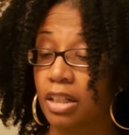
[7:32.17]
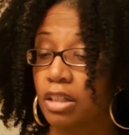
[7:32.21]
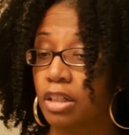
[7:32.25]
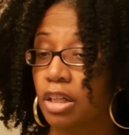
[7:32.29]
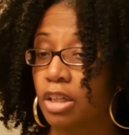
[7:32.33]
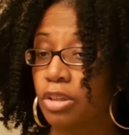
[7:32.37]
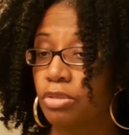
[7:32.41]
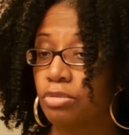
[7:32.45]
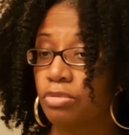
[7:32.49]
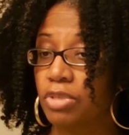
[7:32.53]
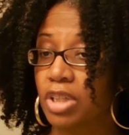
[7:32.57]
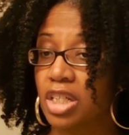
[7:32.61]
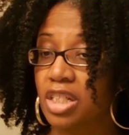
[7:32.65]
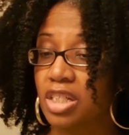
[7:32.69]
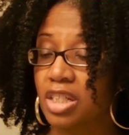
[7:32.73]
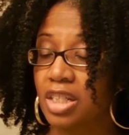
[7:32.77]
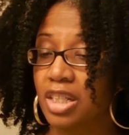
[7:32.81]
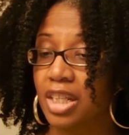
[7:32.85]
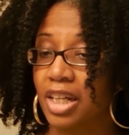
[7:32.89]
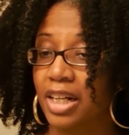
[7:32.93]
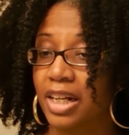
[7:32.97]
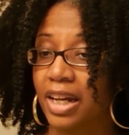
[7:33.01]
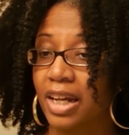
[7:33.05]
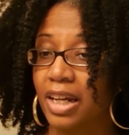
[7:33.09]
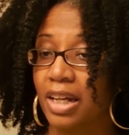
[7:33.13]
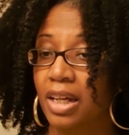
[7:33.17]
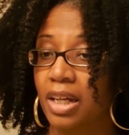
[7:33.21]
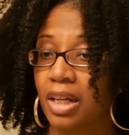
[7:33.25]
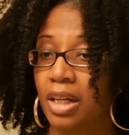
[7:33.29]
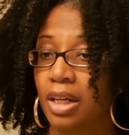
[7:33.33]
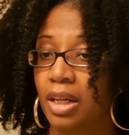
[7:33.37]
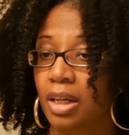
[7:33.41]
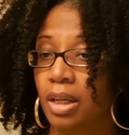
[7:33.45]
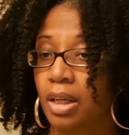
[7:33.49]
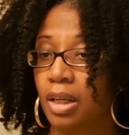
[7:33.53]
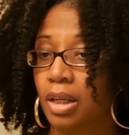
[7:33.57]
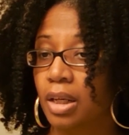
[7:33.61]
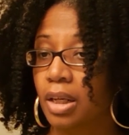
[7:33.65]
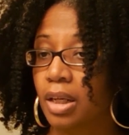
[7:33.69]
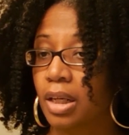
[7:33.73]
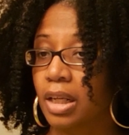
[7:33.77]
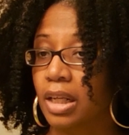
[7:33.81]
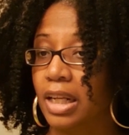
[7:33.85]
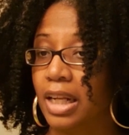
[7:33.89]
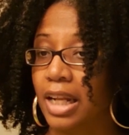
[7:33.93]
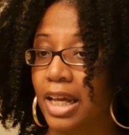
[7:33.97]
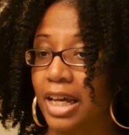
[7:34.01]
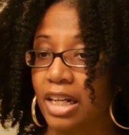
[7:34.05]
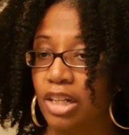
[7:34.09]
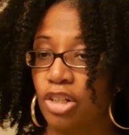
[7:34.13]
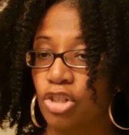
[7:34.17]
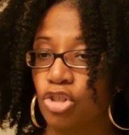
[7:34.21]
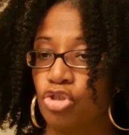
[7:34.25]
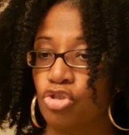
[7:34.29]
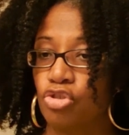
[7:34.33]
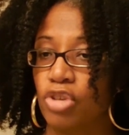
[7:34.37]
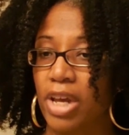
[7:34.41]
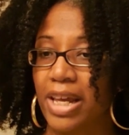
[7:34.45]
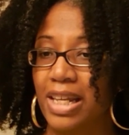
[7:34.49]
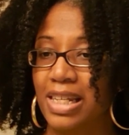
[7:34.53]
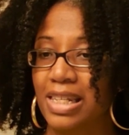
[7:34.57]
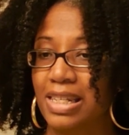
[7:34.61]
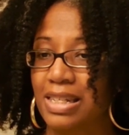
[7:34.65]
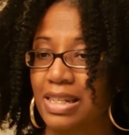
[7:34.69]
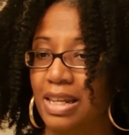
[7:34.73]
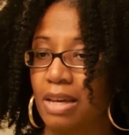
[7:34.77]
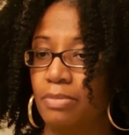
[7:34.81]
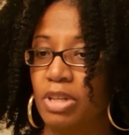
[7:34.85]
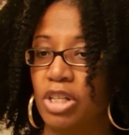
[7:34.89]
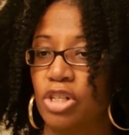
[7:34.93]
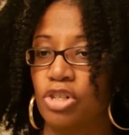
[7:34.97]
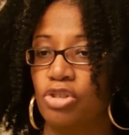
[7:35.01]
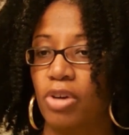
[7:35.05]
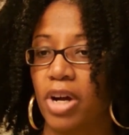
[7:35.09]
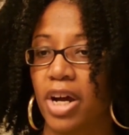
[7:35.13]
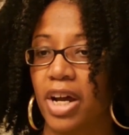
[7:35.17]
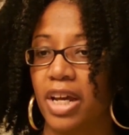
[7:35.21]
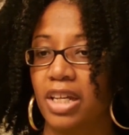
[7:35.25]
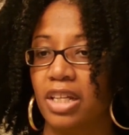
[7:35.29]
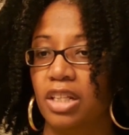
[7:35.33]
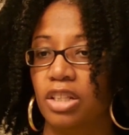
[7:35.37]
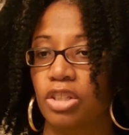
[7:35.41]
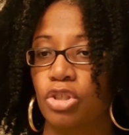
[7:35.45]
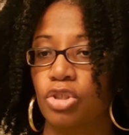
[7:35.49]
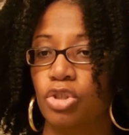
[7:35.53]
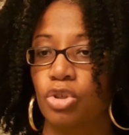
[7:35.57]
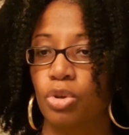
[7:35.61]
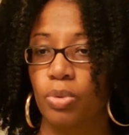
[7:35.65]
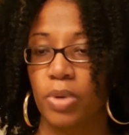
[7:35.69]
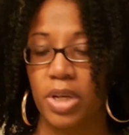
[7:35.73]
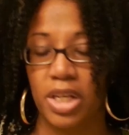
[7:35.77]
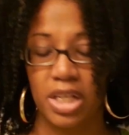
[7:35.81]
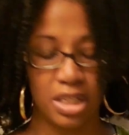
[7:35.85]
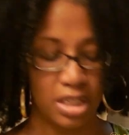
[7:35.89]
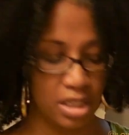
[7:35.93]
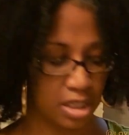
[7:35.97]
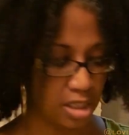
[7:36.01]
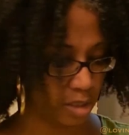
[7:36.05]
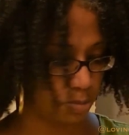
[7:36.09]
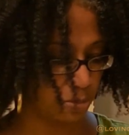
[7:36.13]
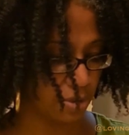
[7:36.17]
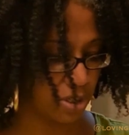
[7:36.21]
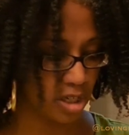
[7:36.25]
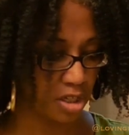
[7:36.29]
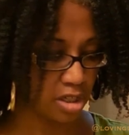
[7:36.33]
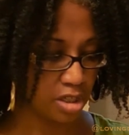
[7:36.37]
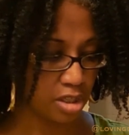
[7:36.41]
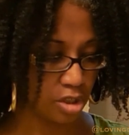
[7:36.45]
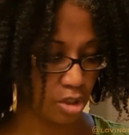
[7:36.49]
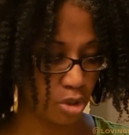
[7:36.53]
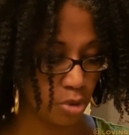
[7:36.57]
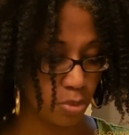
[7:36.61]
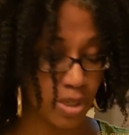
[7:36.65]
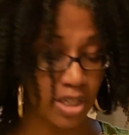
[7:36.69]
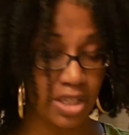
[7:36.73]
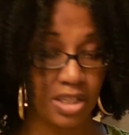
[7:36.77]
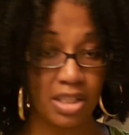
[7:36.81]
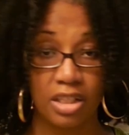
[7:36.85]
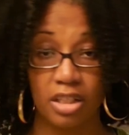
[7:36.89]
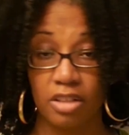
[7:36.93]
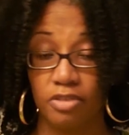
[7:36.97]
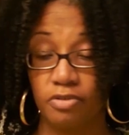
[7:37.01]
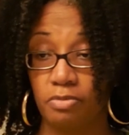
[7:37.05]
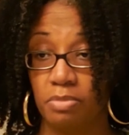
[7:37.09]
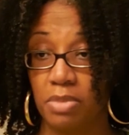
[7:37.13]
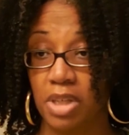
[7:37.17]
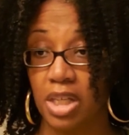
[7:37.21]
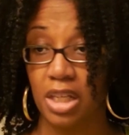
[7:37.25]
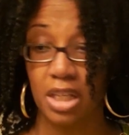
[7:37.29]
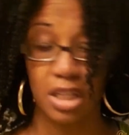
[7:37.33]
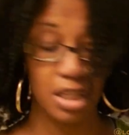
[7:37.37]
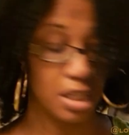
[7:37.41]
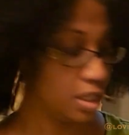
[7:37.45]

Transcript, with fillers: Another reason that I let it semi-dry in the twist is because the twists give me